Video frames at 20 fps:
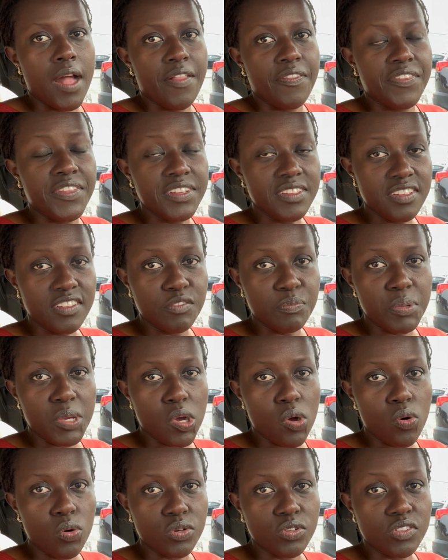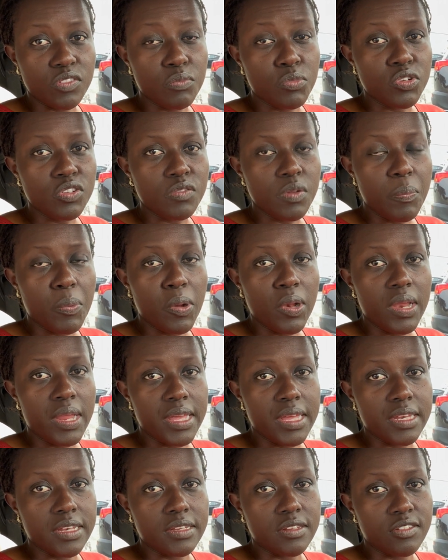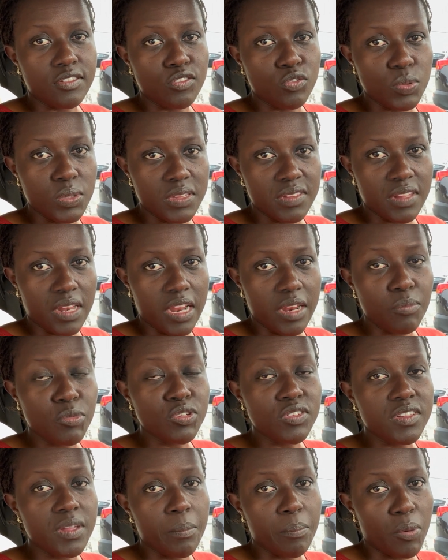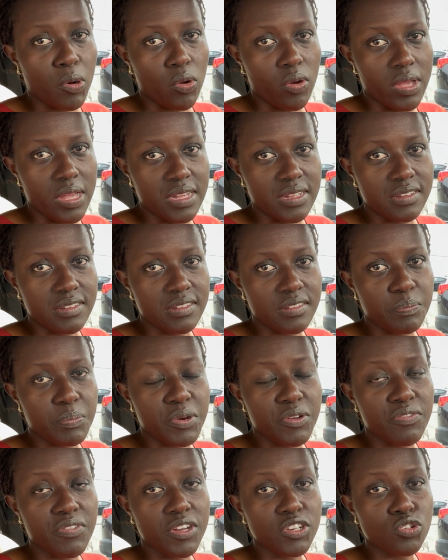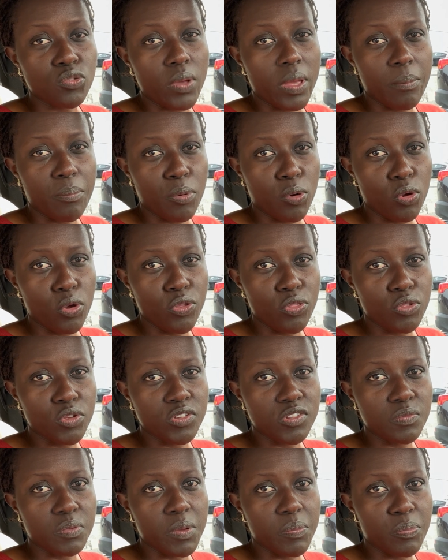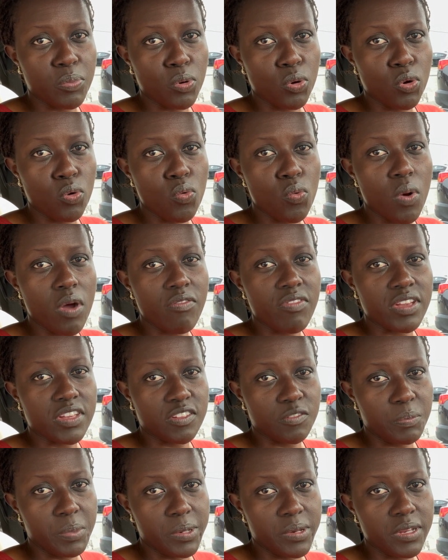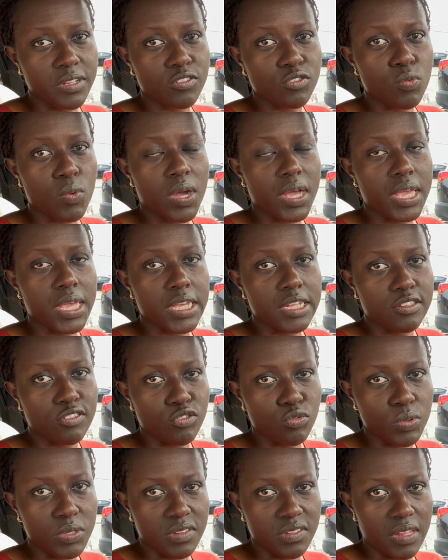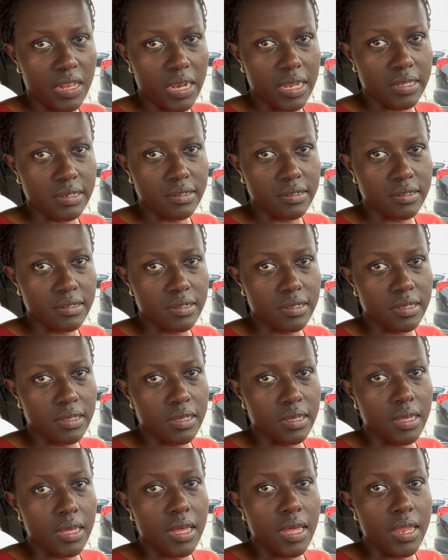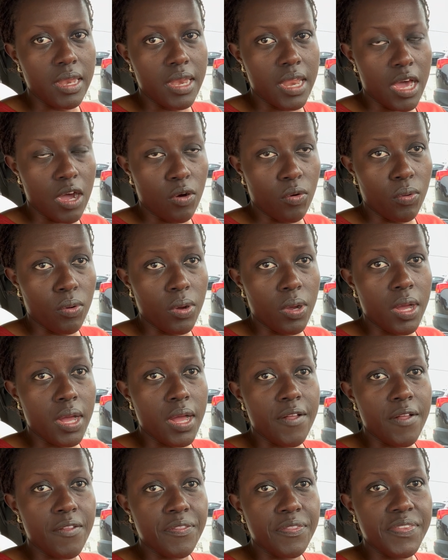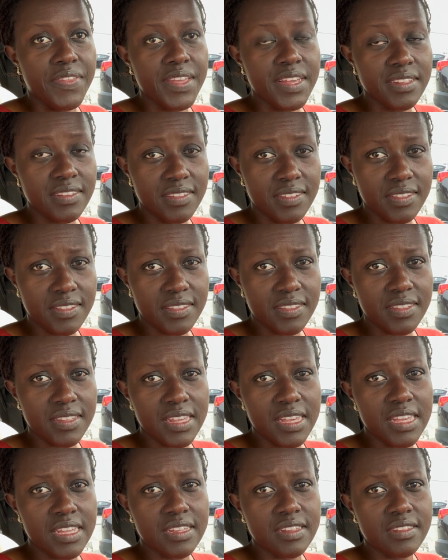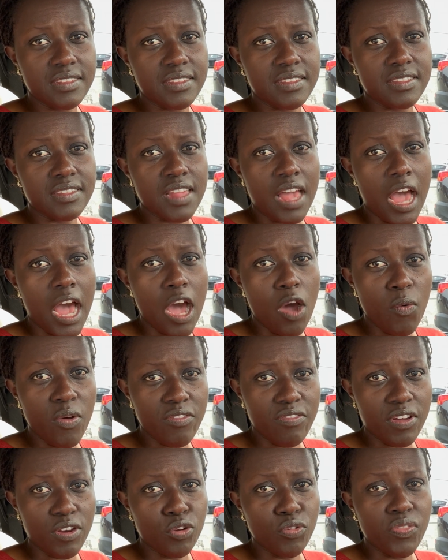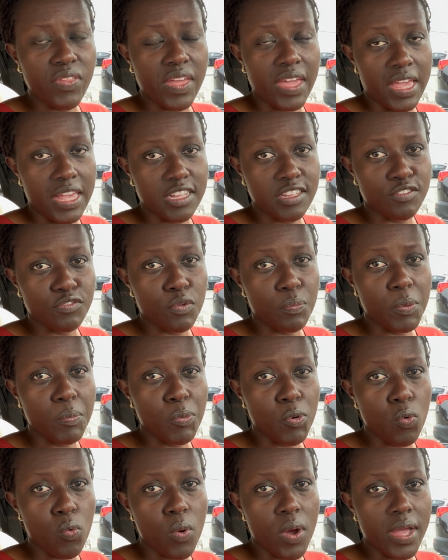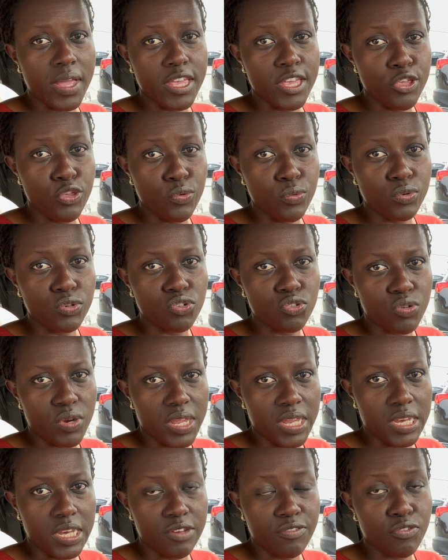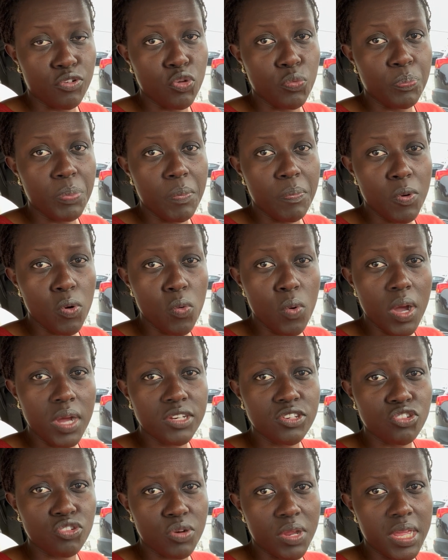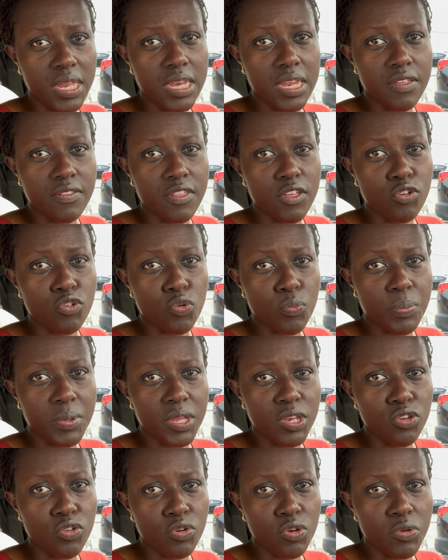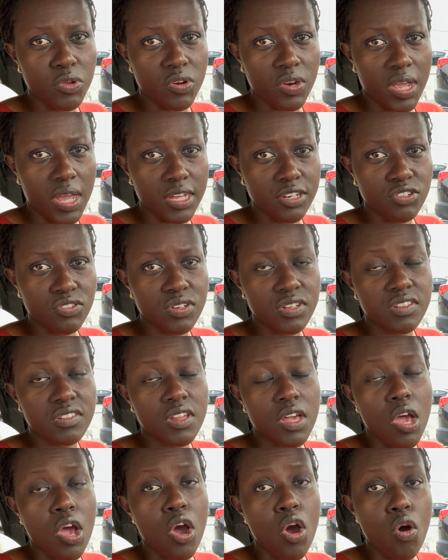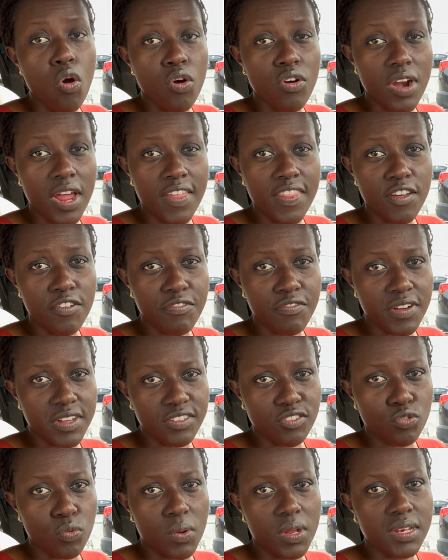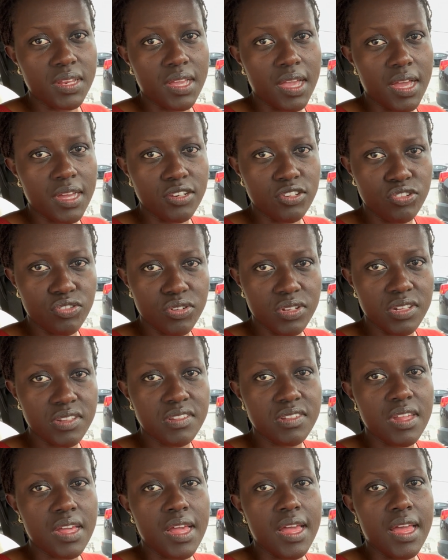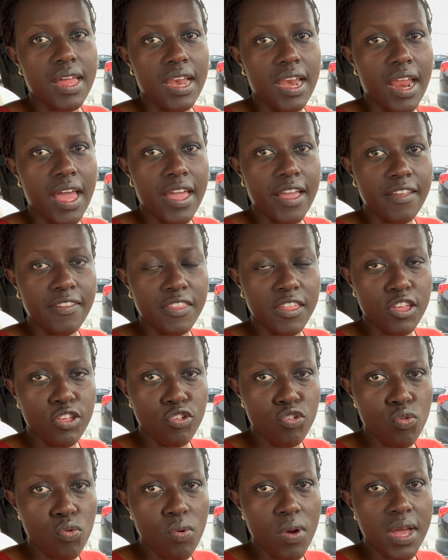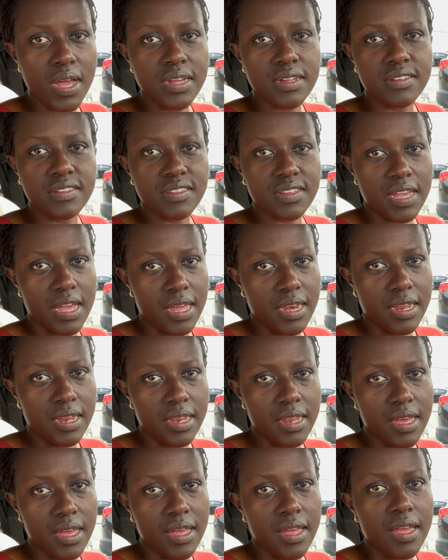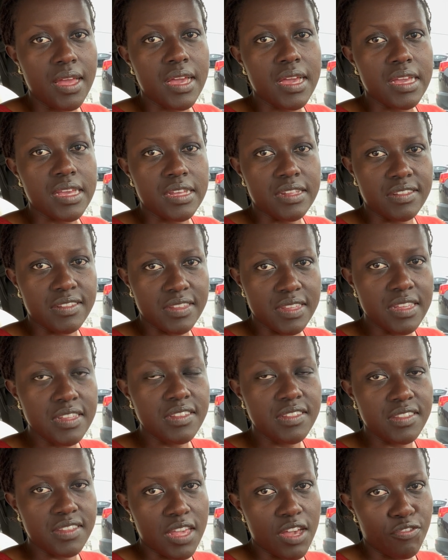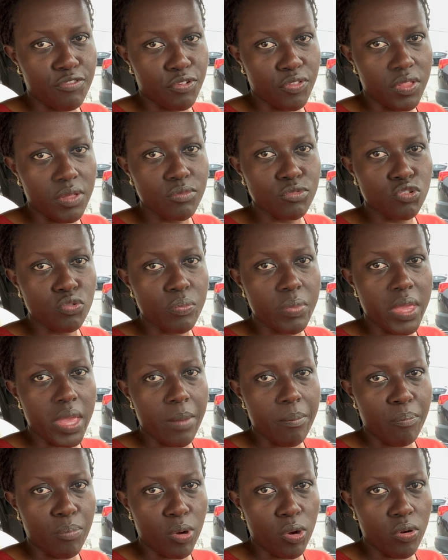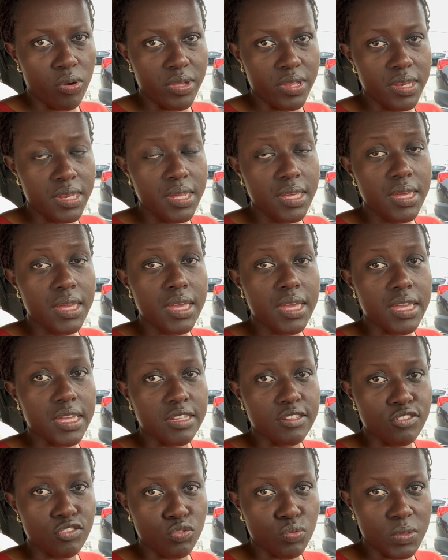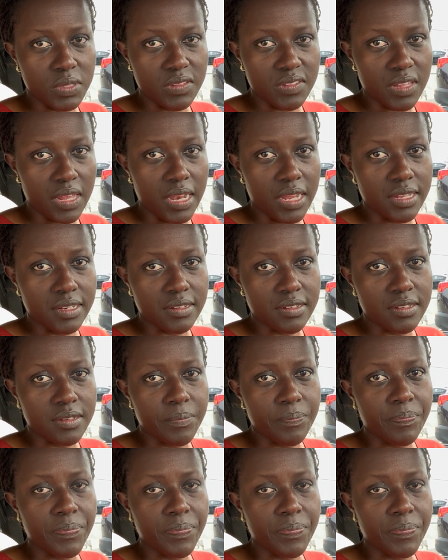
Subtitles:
This is because most people in Switzerland, most employers prefer to employ those people who have experience working in Switzerland. Now, this is, however, not the case for people who are EU trained. For people who are trained in the European Union countries or other first world countries like the US, Canada, it's easier for them to be employed in Switzerland.